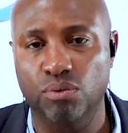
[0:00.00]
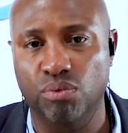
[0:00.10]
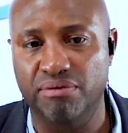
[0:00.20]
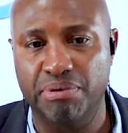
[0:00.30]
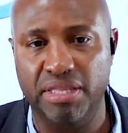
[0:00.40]

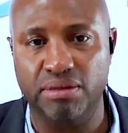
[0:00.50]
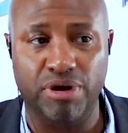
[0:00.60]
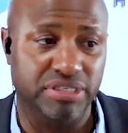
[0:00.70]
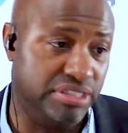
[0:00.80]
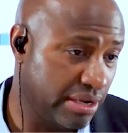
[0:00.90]
would have been the
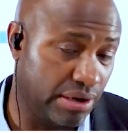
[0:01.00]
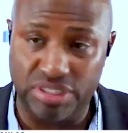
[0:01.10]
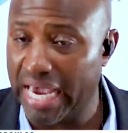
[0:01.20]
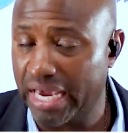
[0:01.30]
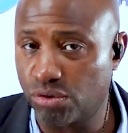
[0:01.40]
president,
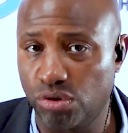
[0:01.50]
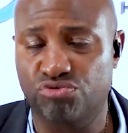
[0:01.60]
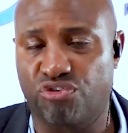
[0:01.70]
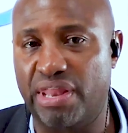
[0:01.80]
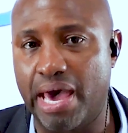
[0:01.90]
and Ted
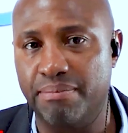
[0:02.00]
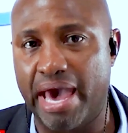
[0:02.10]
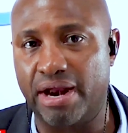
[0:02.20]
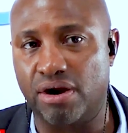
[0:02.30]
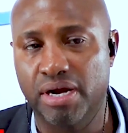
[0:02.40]
Cruz for that
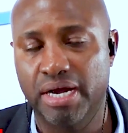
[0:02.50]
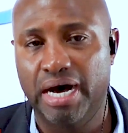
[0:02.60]
matter,